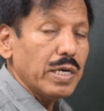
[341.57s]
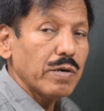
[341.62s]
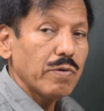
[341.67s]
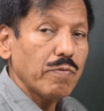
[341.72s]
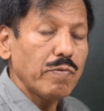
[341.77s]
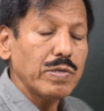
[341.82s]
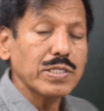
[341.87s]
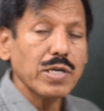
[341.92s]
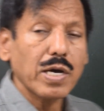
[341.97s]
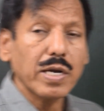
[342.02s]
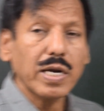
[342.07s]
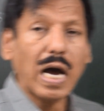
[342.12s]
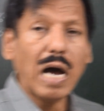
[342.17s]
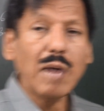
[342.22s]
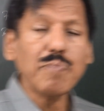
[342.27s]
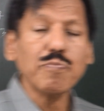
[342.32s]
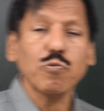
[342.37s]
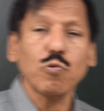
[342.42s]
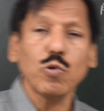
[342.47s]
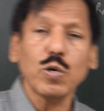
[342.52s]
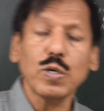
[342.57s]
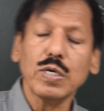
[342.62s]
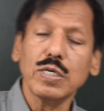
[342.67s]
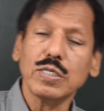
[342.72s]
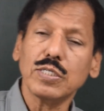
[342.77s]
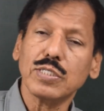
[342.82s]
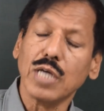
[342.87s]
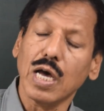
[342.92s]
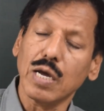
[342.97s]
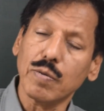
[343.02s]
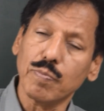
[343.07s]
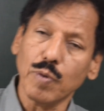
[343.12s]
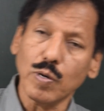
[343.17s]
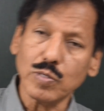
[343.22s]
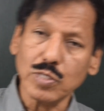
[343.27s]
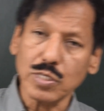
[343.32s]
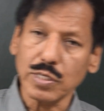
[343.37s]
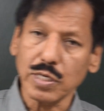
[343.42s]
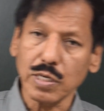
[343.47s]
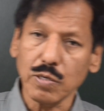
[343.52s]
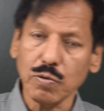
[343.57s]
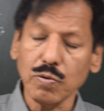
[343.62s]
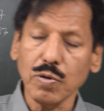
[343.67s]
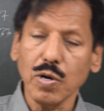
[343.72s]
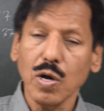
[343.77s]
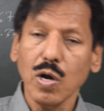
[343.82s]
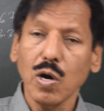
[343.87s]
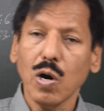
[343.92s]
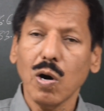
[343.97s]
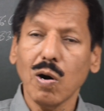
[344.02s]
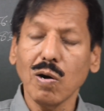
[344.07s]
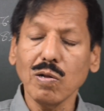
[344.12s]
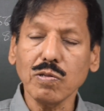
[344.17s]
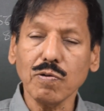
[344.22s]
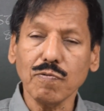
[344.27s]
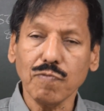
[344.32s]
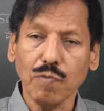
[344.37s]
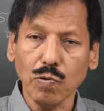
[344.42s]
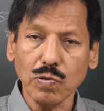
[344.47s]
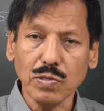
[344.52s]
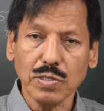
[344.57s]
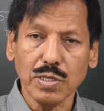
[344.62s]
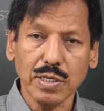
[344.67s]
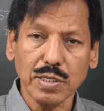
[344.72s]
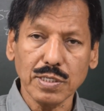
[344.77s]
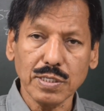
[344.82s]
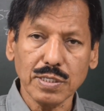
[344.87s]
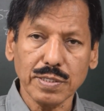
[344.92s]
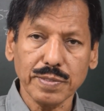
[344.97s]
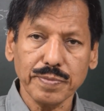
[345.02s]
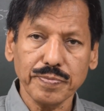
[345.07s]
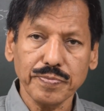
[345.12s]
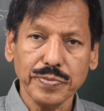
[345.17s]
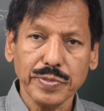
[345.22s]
which are upwards are positive, all the forces